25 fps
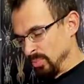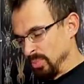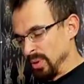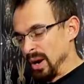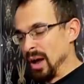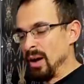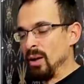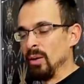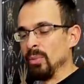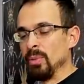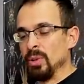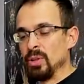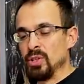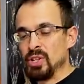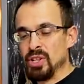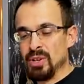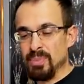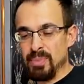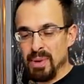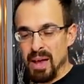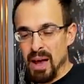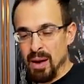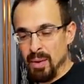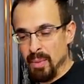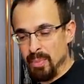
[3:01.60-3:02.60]
probably cheer
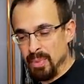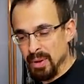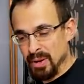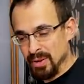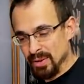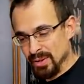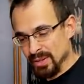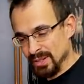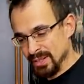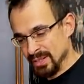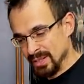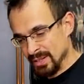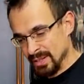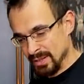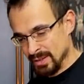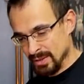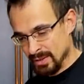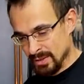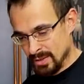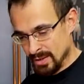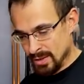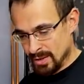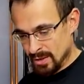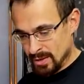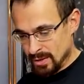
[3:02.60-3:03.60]
me up because
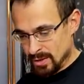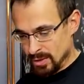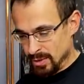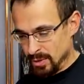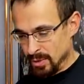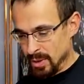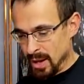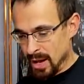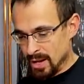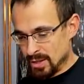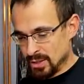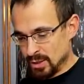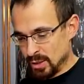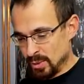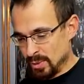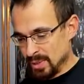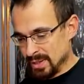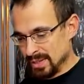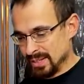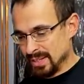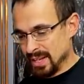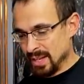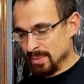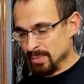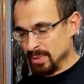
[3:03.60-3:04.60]
you guys always
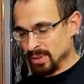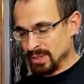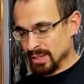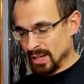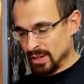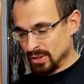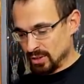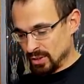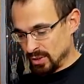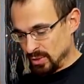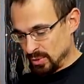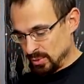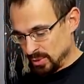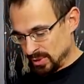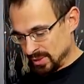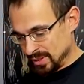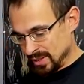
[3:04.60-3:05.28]
send me such a cool